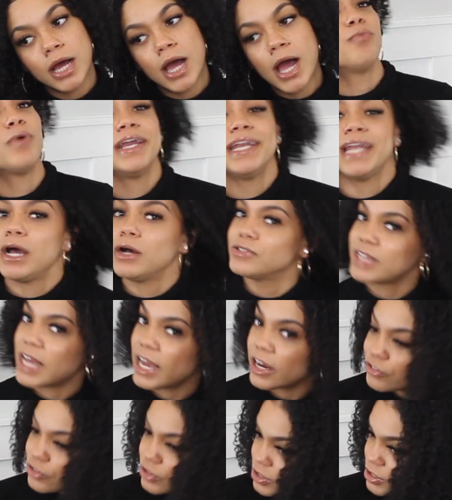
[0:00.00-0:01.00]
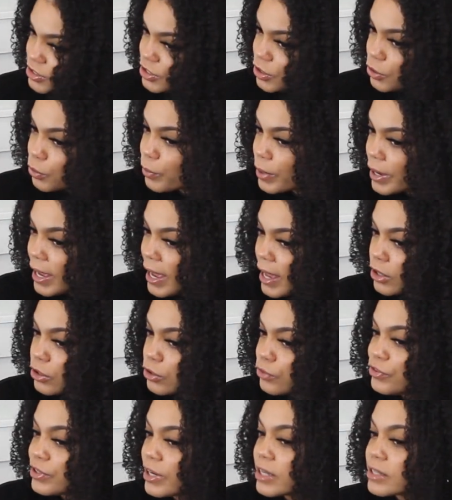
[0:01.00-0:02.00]
Right now it's actually still wet. I don't
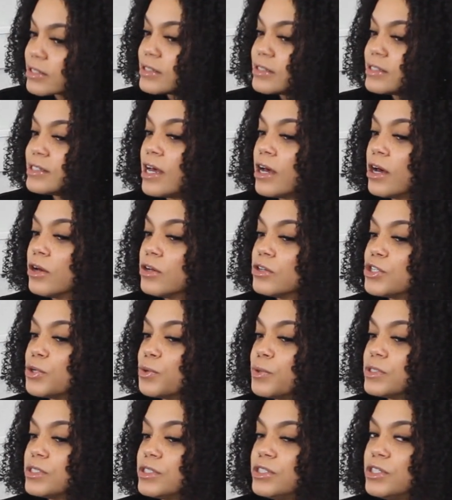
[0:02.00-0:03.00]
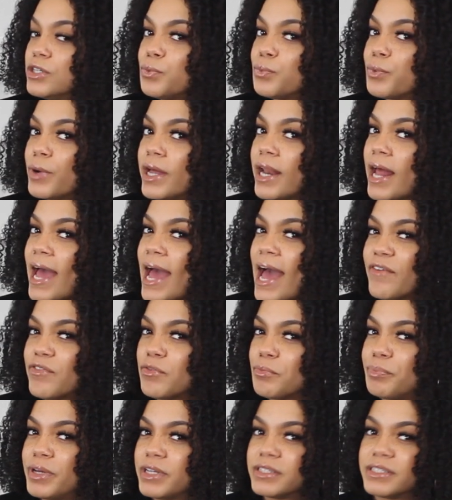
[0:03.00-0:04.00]
know if you guys can tell. So it's still wet. I
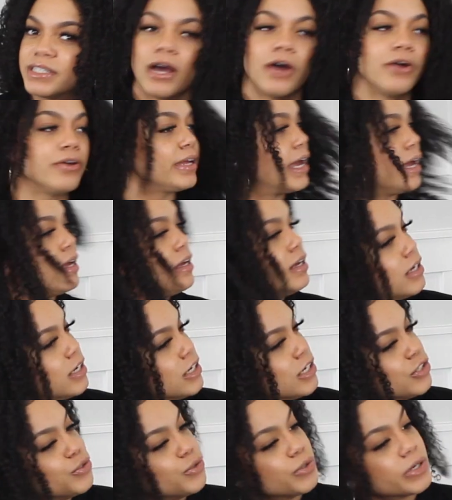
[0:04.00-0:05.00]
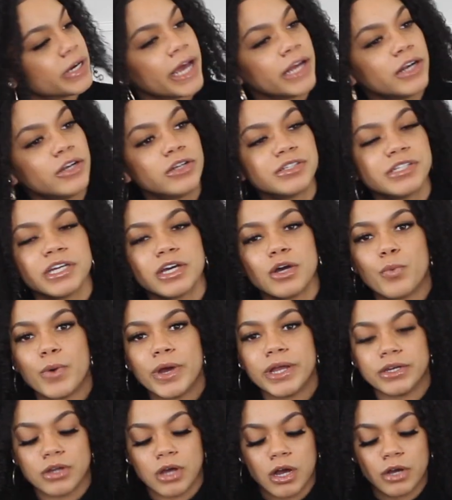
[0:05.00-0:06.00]
haven't picked it out yet. So it kind of looks like a
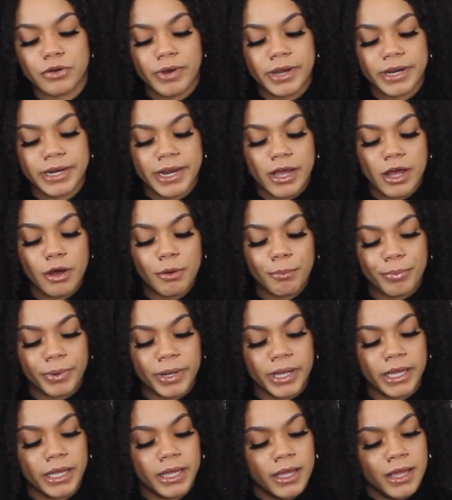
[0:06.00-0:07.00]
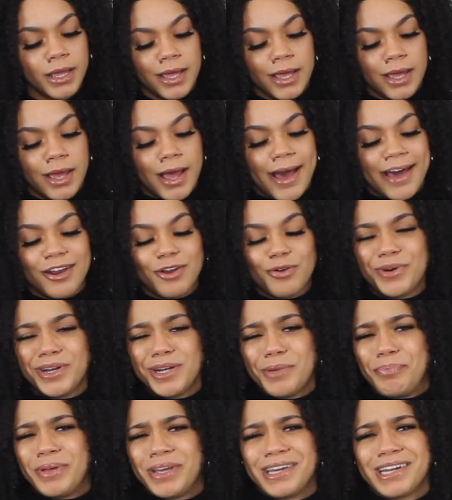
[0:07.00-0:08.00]
wet dog right now, but I don't
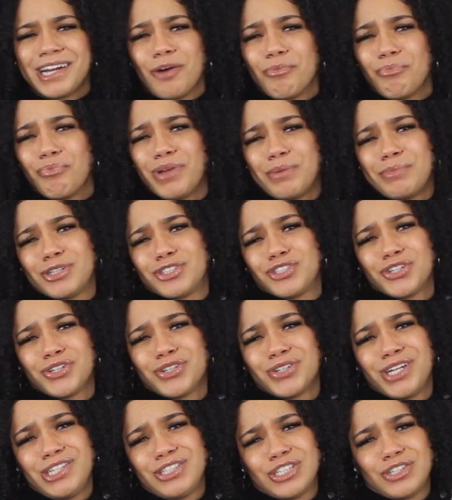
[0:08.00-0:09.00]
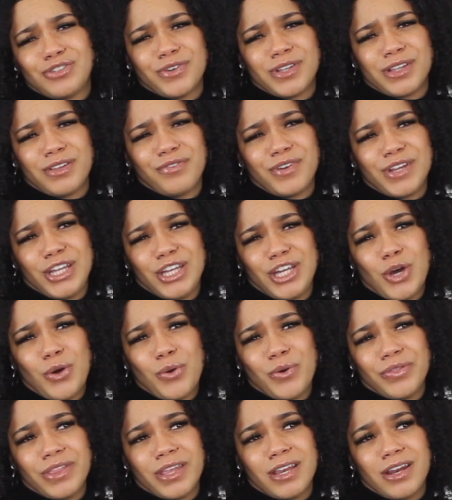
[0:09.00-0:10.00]
want to pick it out prematurely just for the
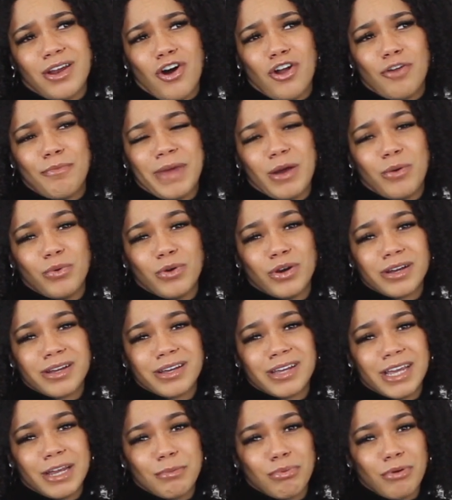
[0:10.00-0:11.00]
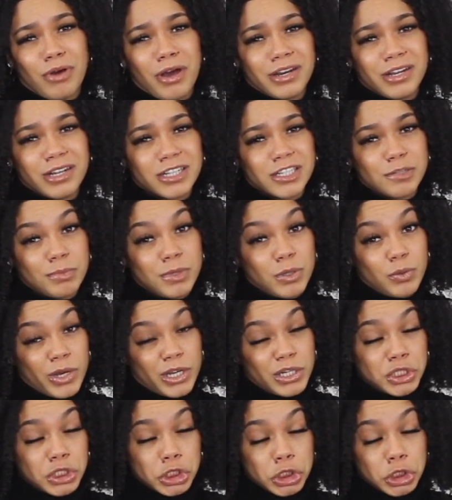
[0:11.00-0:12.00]
video and then all my work and products be
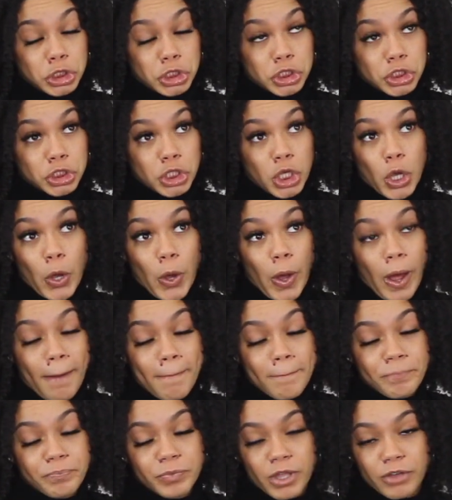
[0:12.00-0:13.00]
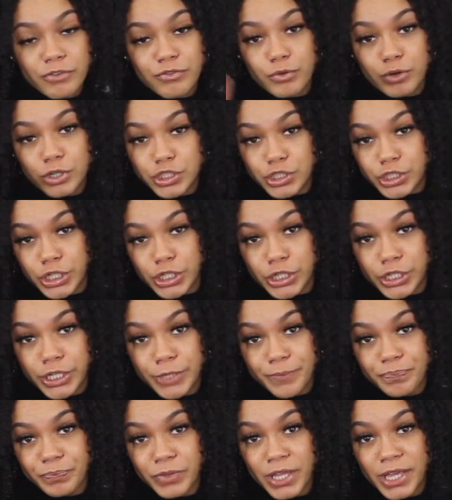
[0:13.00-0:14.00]
wasted. So
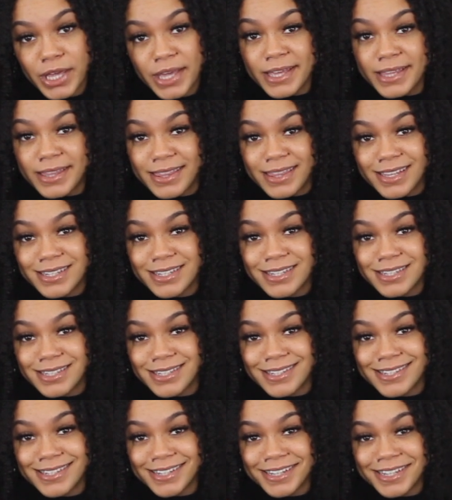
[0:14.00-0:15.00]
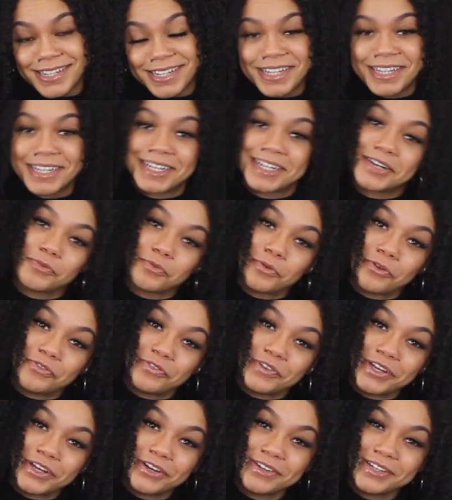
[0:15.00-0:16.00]
unfortunately, this
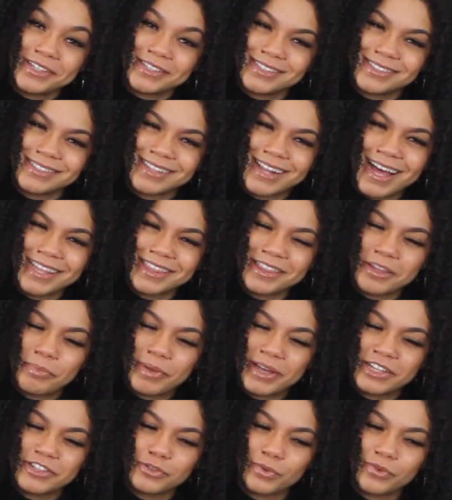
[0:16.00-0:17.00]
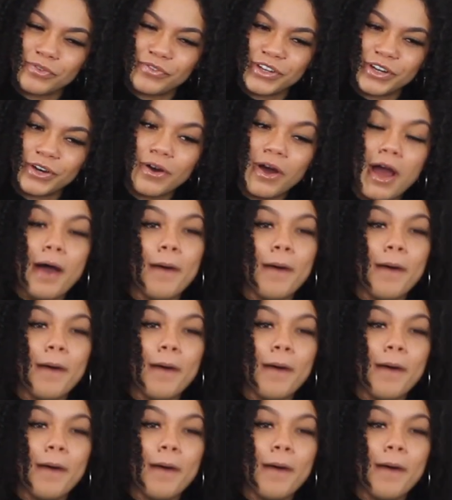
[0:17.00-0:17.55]
reveal is not the best reveal.